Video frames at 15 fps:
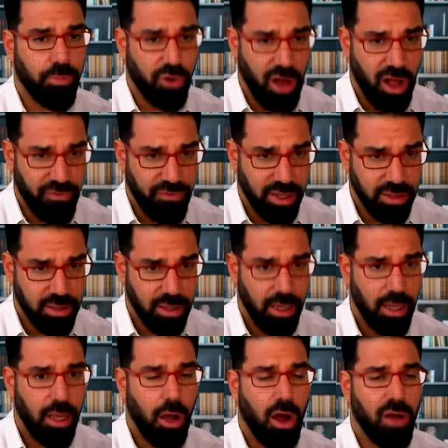in profit
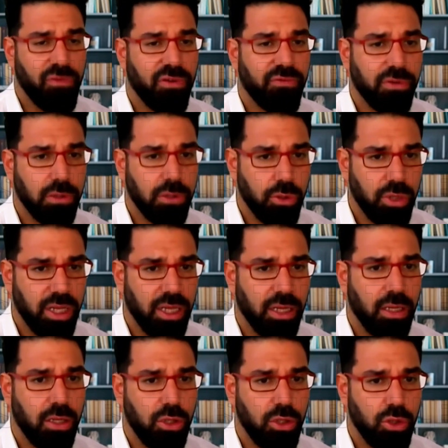off of
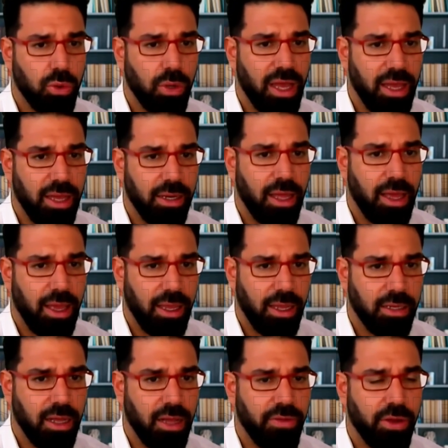looting UN
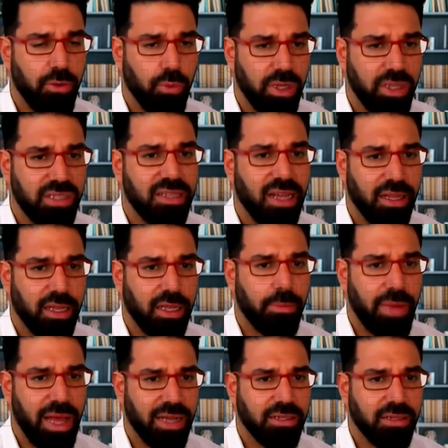aid and then
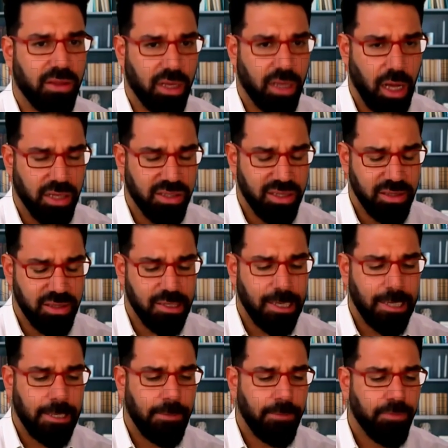reselling it back to the
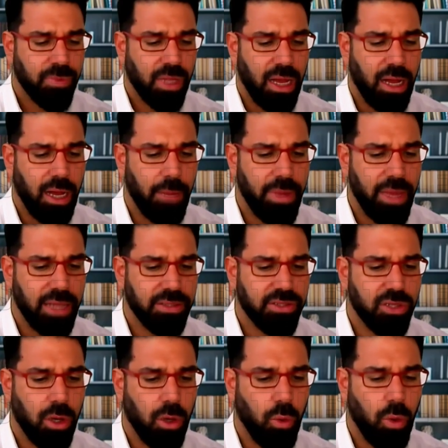Gazans.
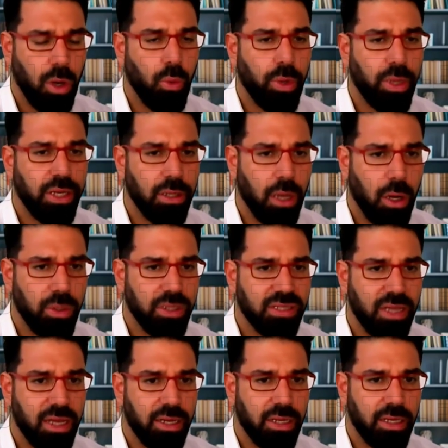And so what we
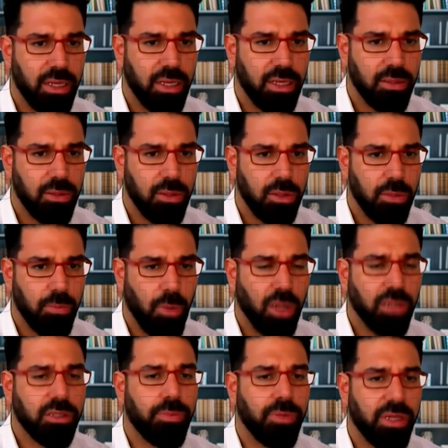know is that in
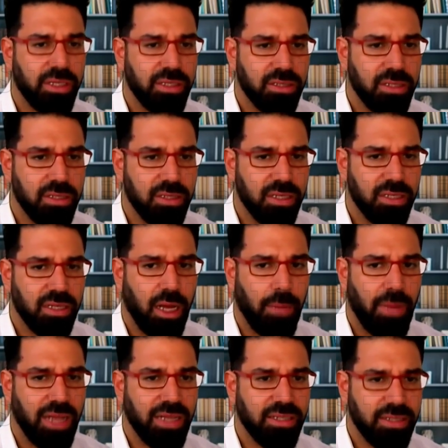multiple instances,
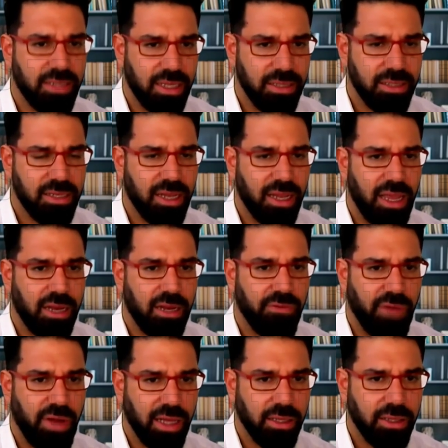Hamas has
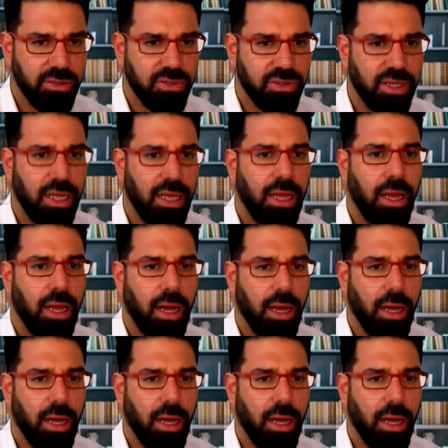instigated violence